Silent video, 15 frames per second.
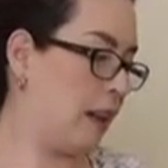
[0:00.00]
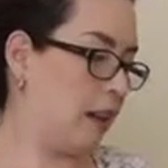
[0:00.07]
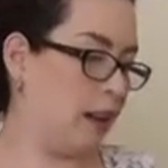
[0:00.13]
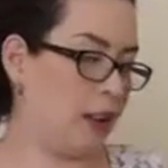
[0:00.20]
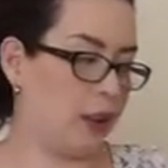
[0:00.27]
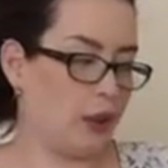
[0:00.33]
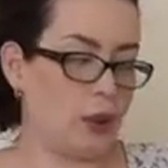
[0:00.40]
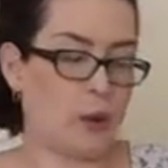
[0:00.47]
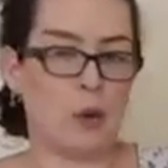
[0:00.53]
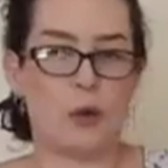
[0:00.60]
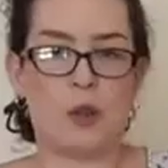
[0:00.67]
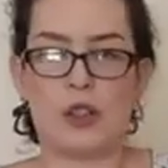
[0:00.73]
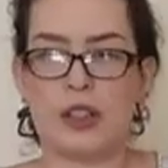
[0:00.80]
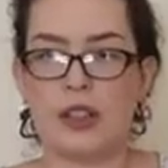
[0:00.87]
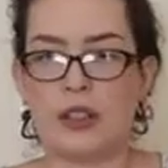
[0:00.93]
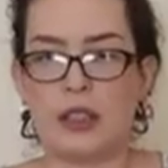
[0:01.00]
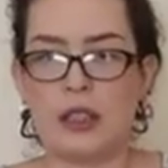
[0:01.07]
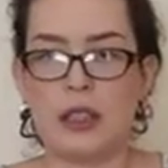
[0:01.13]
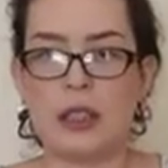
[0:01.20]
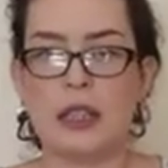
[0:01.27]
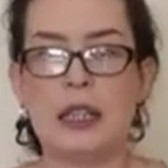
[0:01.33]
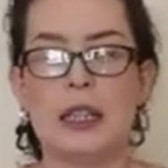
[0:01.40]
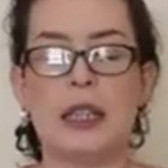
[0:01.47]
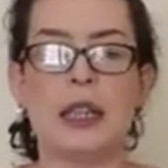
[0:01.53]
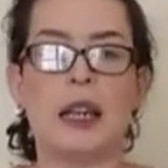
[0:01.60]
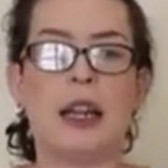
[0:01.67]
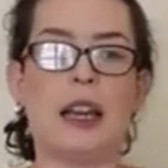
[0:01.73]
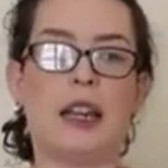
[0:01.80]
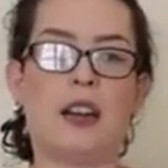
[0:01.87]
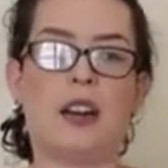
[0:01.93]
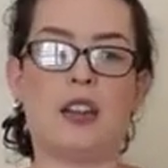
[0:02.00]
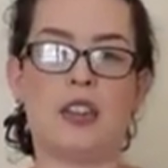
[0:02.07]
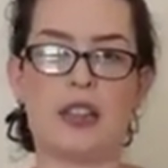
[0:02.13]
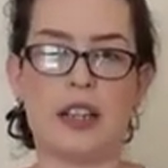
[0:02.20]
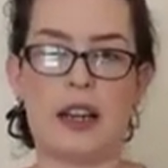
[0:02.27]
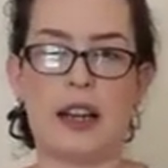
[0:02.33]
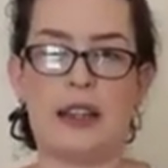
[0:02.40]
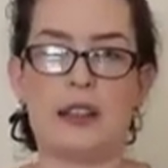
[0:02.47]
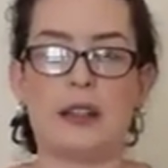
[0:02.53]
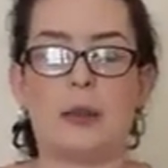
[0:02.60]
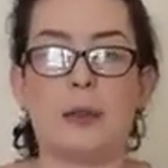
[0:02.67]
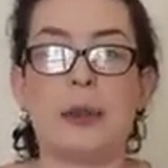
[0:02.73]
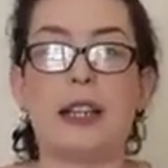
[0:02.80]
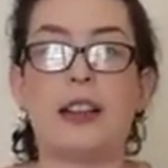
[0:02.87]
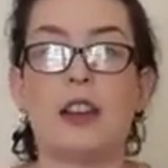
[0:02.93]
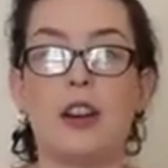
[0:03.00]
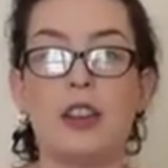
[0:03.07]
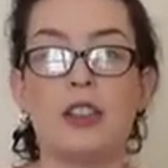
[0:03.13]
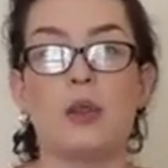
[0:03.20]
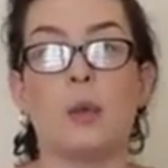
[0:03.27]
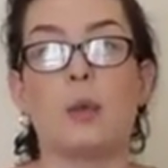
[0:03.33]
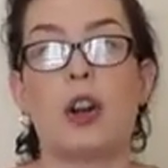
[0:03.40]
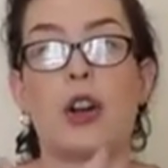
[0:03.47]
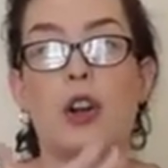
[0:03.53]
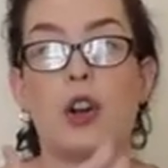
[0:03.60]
the torso and our chest, because we are